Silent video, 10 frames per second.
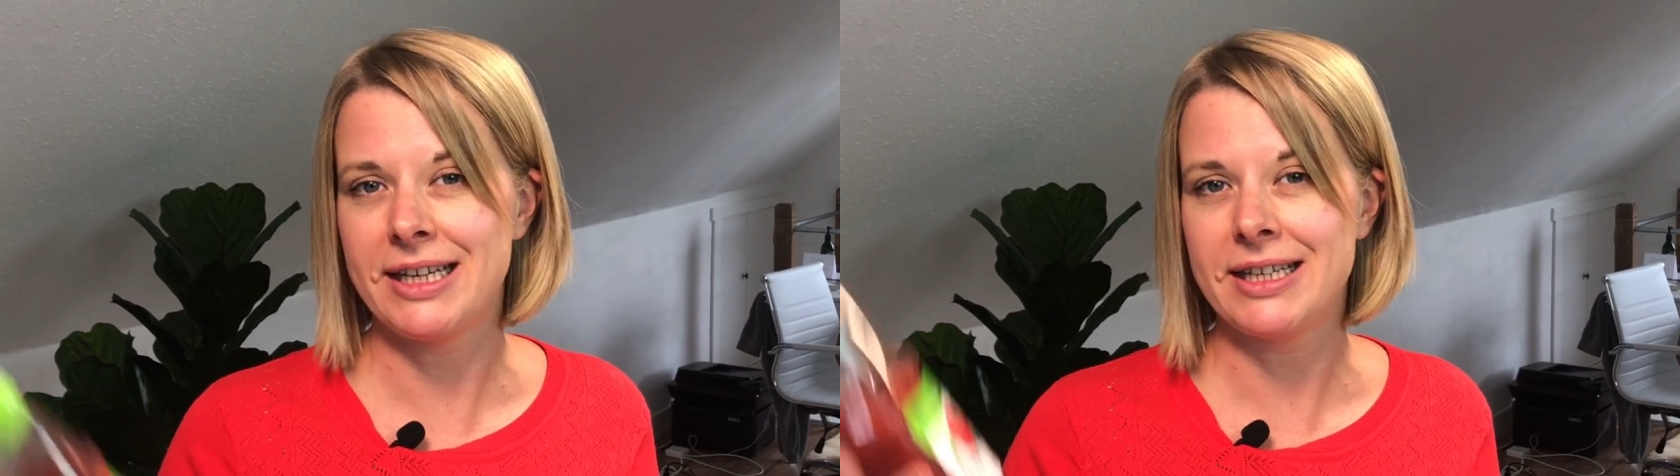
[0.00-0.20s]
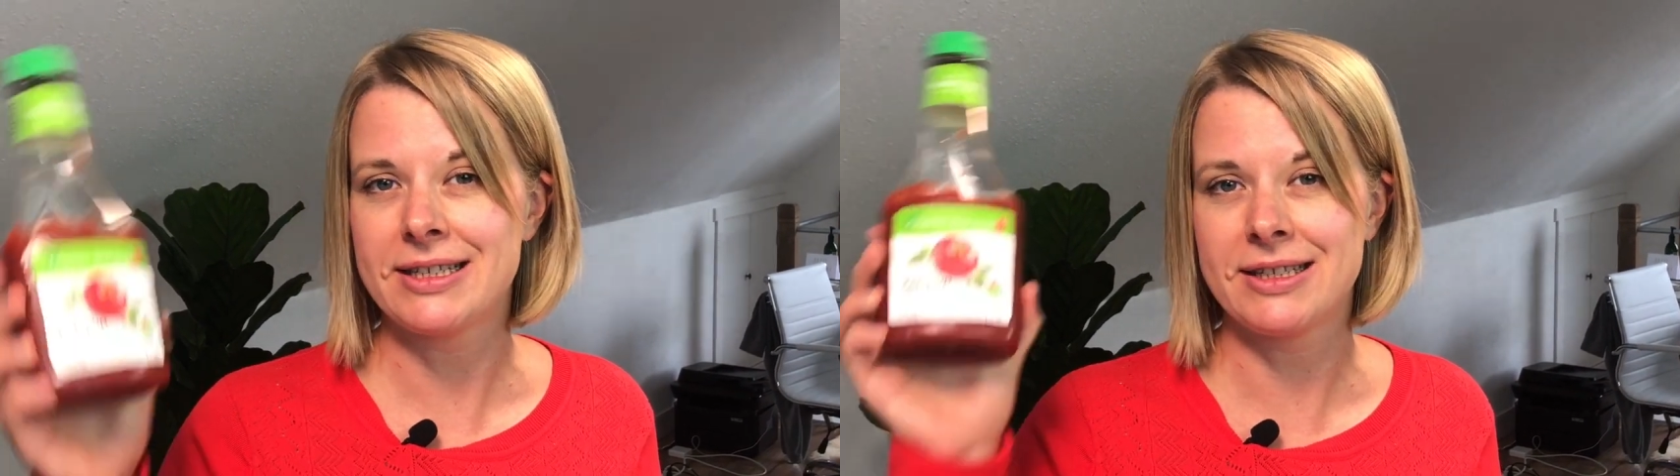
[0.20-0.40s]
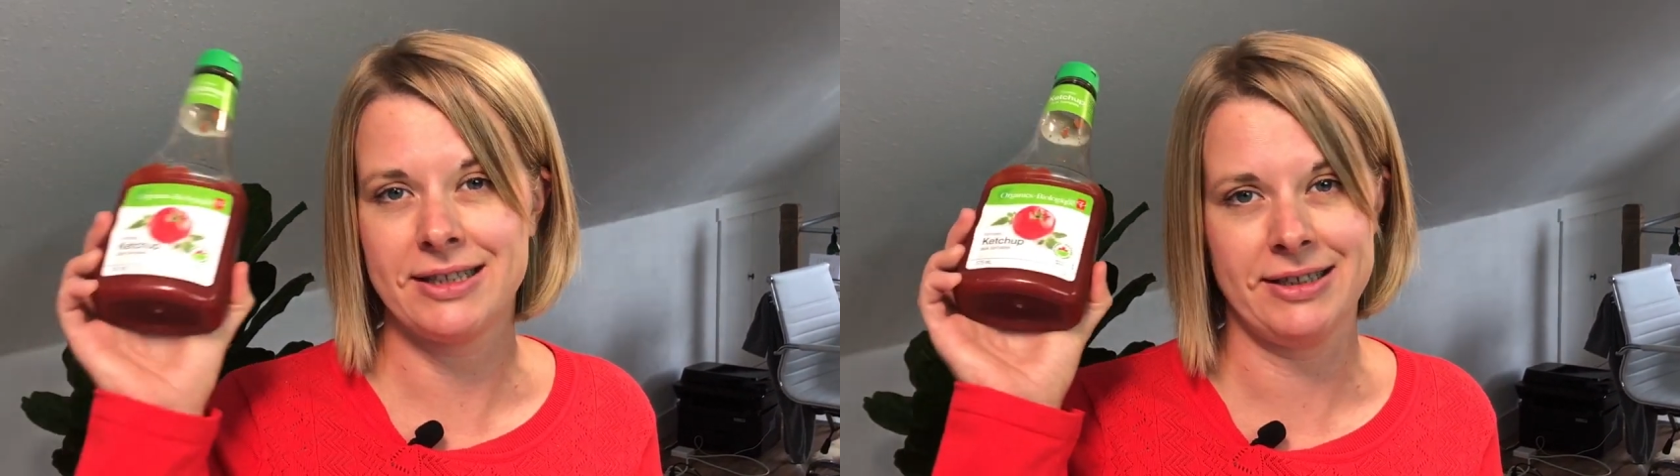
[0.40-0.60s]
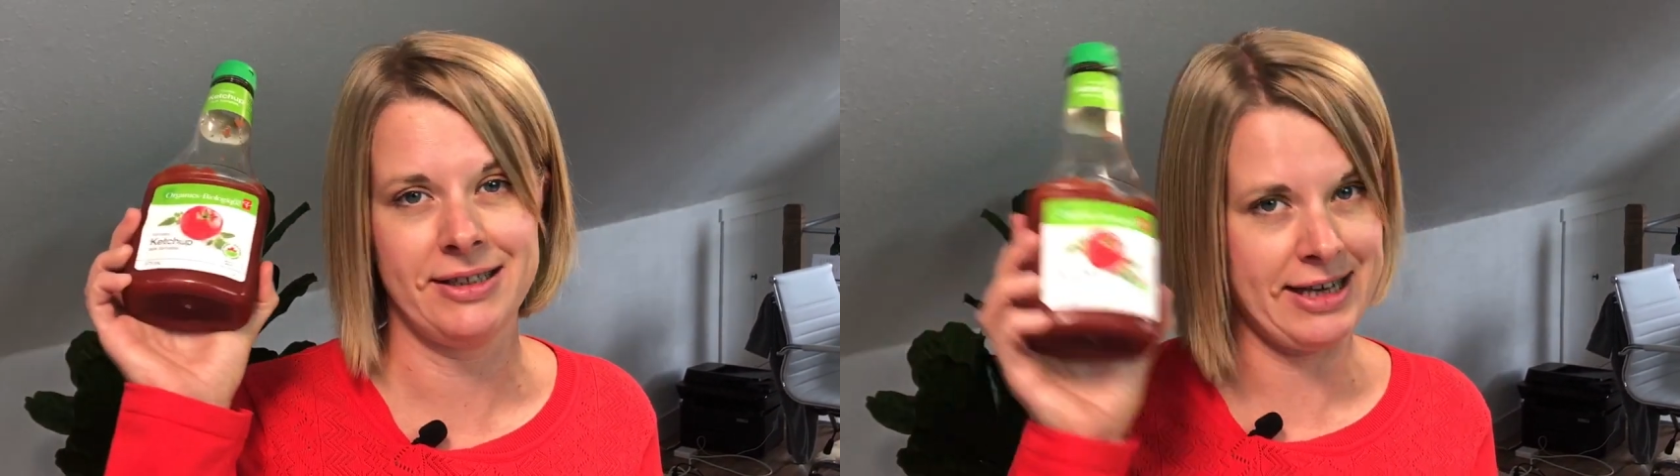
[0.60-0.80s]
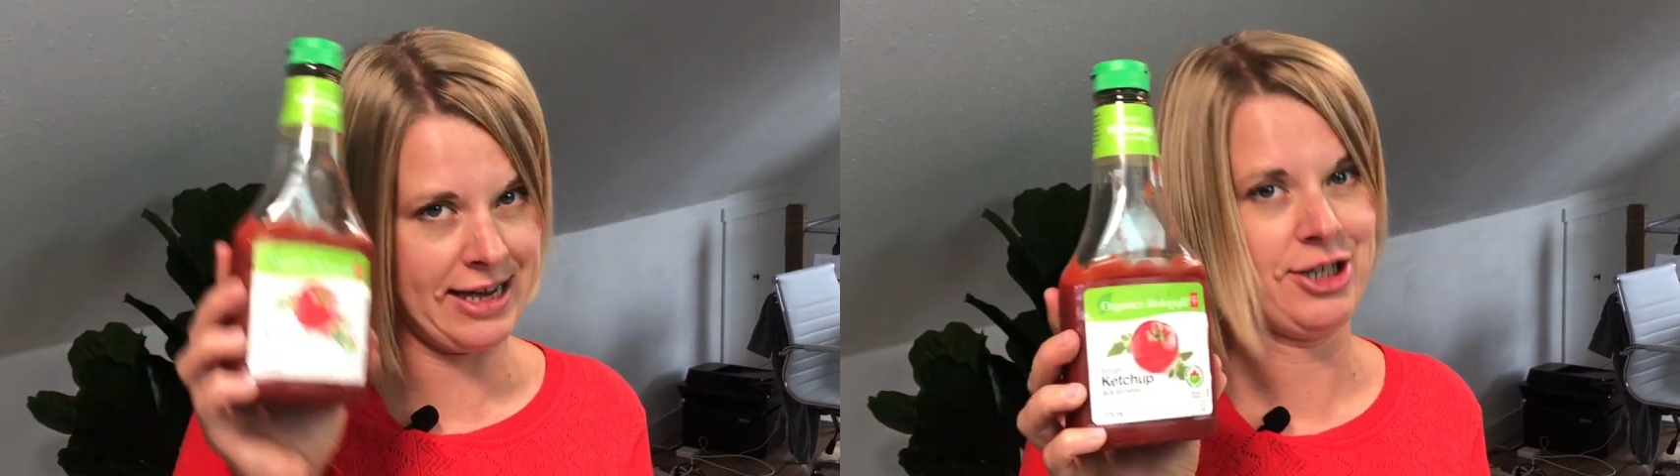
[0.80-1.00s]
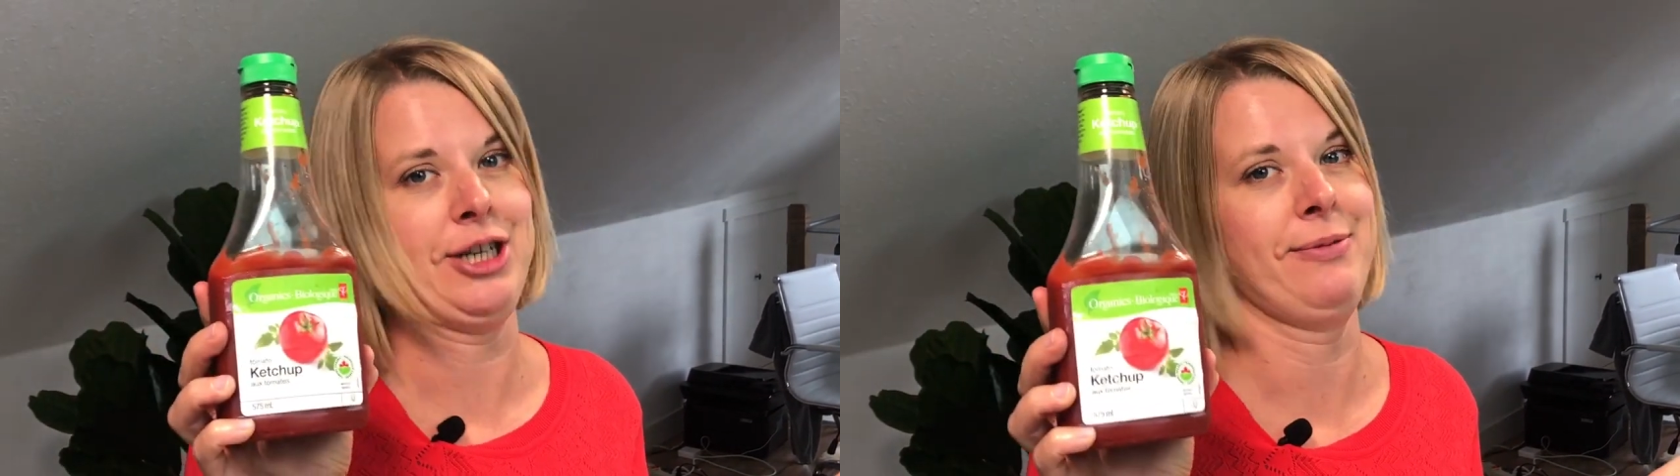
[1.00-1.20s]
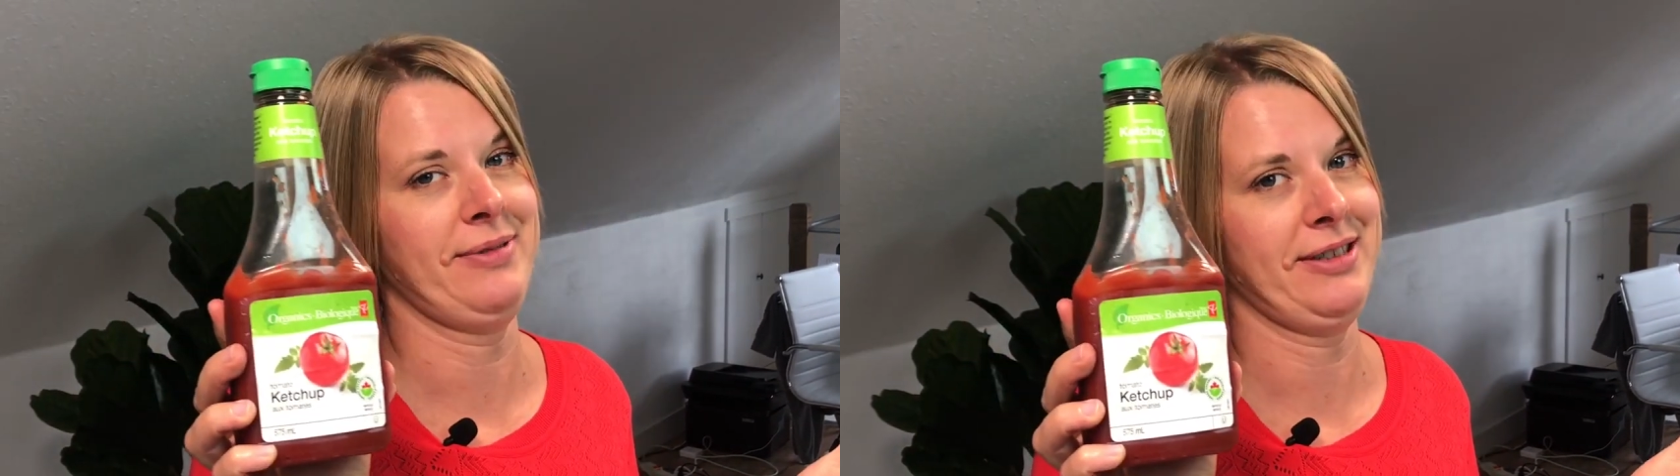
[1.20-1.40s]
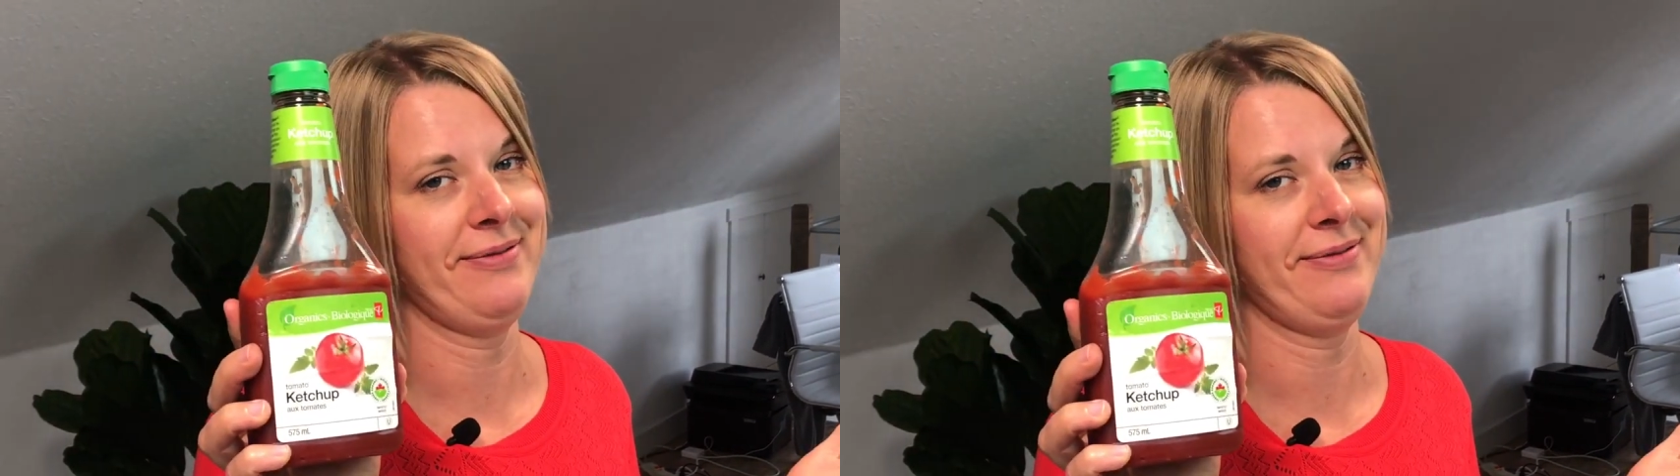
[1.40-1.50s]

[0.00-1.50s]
is ketchup.